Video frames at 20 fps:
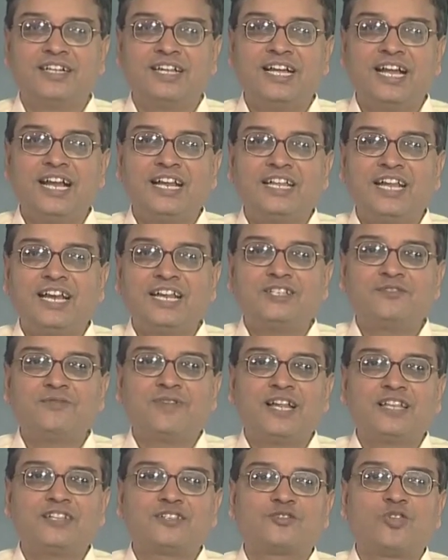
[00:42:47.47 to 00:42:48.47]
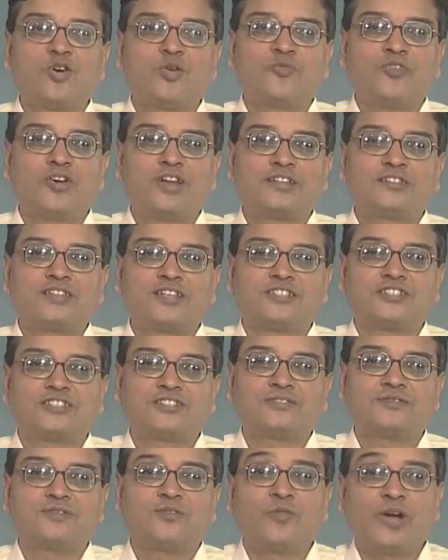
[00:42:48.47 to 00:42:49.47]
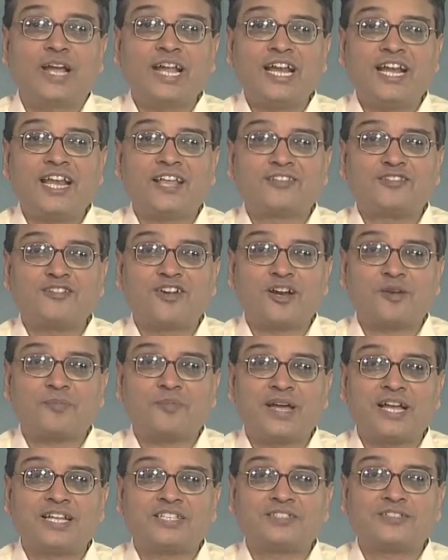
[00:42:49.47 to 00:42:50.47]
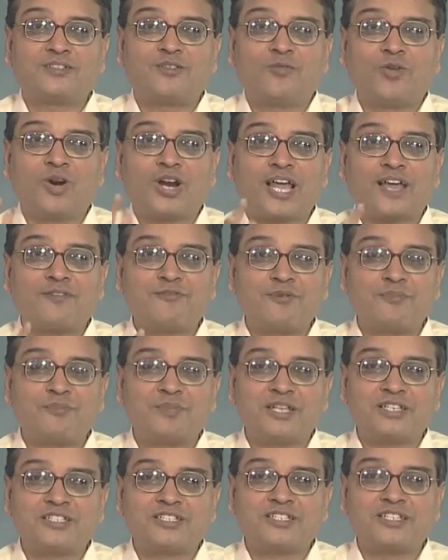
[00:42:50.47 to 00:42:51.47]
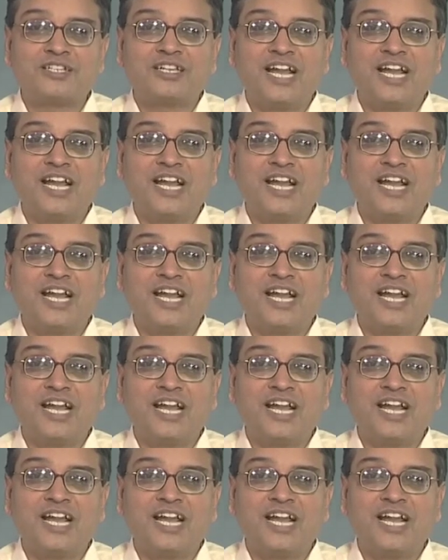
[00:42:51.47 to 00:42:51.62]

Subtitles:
and that is where the scope for research. Why it does not match, what have you missed,